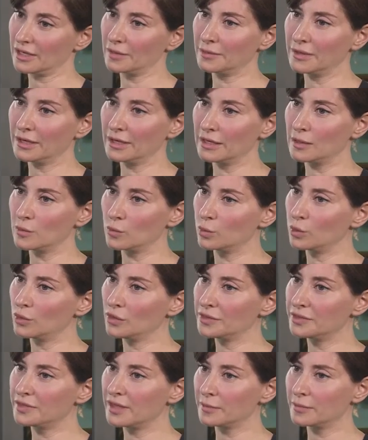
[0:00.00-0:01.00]
I mean,
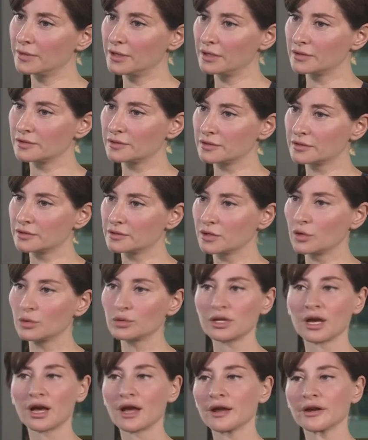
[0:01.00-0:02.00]
wouldn't they be so
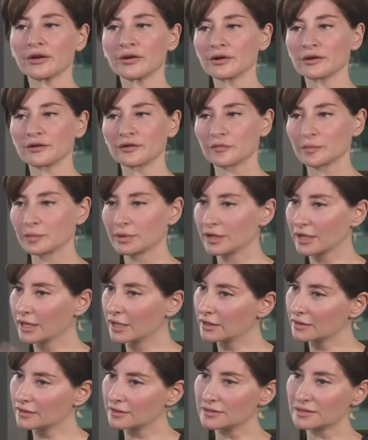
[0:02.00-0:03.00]
tired of
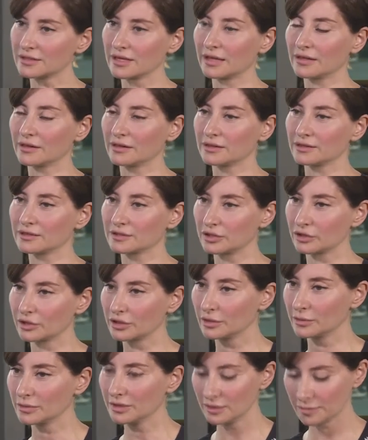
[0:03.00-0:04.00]
playing these endless
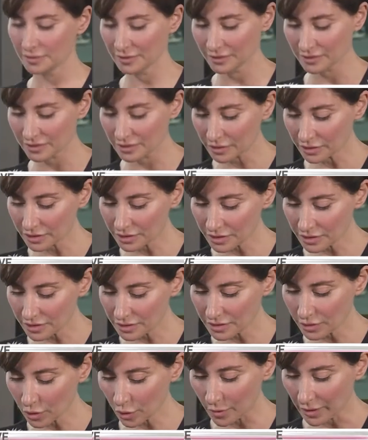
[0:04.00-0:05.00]
tournaments? Because there are
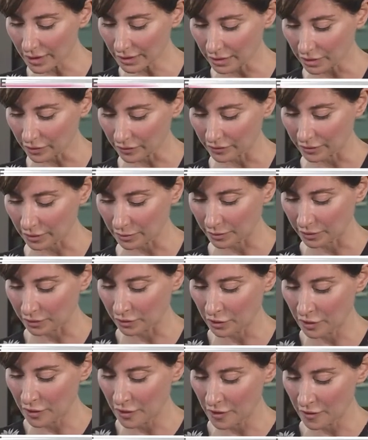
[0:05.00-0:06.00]
just so many of them, you know.